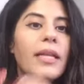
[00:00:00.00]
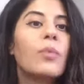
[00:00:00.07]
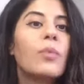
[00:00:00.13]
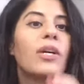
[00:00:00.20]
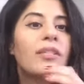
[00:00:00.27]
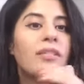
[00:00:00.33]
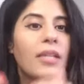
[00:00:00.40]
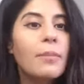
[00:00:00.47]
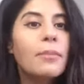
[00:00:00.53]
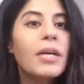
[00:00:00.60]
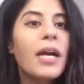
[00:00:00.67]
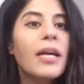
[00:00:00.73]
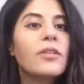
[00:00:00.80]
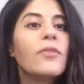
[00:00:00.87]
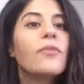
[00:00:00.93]
was some
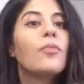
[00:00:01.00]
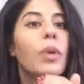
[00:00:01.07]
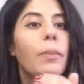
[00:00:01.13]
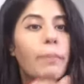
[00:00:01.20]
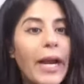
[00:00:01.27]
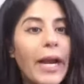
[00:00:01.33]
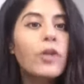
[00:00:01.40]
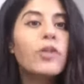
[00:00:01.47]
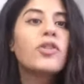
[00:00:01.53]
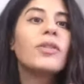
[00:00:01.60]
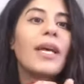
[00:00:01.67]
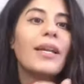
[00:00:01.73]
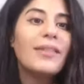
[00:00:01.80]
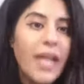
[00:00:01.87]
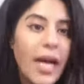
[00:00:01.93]
kind of repair to
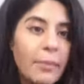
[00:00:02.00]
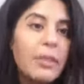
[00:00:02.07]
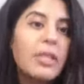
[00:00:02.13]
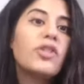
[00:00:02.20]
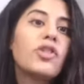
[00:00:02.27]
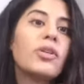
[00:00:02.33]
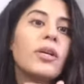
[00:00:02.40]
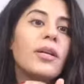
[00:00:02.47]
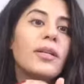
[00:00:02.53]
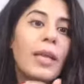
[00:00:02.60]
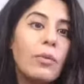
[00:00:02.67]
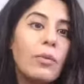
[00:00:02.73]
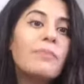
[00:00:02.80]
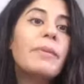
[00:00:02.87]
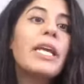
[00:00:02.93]
that damage
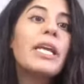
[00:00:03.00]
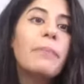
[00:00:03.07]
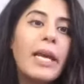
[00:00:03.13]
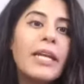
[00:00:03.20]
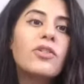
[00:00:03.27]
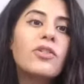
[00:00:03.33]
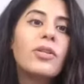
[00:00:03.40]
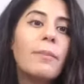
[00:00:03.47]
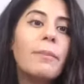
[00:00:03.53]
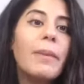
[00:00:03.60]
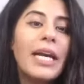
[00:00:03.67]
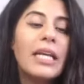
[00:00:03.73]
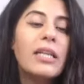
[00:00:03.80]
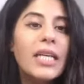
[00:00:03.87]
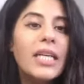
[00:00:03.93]
that was being made to the
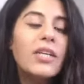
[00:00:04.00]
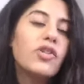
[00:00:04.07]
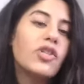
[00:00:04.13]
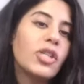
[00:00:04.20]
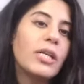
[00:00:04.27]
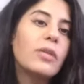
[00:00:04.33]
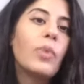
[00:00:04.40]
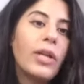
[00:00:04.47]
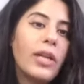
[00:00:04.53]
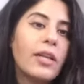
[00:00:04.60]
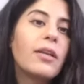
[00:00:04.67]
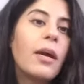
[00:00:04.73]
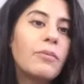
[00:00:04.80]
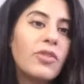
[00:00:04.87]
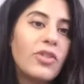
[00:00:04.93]
myelin sheath when it
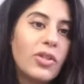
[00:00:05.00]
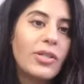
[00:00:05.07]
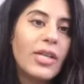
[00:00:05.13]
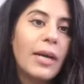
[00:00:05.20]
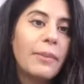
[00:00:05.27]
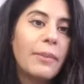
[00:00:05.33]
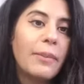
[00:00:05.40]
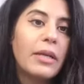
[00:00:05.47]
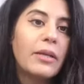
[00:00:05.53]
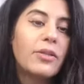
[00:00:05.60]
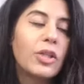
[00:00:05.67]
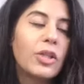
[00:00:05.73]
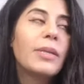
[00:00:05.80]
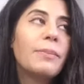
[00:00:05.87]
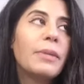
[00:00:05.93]
comes to
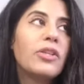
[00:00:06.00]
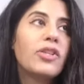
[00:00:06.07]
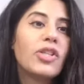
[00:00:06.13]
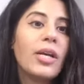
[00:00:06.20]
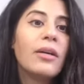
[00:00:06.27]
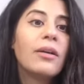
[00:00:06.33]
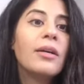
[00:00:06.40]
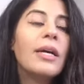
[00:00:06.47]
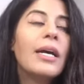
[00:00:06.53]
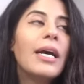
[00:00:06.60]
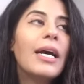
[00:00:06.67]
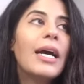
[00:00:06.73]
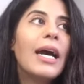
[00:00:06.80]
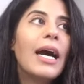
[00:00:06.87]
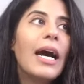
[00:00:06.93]
dementia.
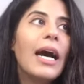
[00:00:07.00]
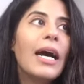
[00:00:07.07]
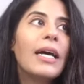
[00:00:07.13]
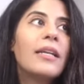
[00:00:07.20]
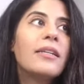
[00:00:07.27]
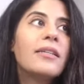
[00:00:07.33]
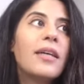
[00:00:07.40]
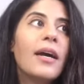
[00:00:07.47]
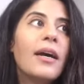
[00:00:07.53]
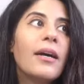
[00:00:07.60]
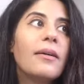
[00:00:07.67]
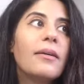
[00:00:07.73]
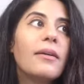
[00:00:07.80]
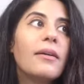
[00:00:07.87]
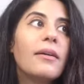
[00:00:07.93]
And
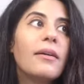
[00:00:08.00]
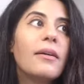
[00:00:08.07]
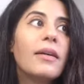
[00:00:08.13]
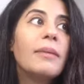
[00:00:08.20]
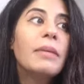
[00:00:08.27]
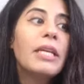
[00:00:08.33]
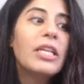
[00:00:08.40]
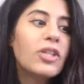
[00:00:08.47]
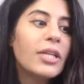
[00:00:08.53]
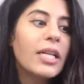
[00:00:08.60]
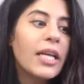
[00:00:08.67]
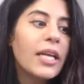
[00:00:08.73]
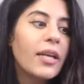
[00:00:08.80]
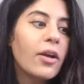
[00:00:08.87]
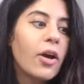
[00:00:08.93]

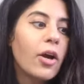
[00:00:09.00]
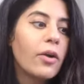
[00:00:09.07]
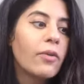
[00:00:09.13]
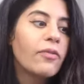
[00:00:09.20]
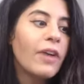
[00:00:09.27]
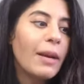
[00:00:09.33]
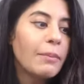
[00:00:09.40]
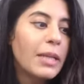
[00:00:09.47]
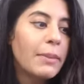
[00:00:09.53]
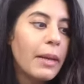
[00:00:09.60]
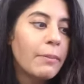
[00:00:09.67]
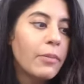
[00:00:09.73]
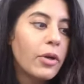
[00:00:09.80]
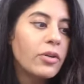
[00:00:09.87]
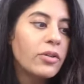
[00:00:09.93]
immediately her family
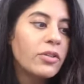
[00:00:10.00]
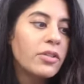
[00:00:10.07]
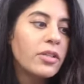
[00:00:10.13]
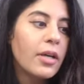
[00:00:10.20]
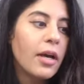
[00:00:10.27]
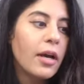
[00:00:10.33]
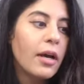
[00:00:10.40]
members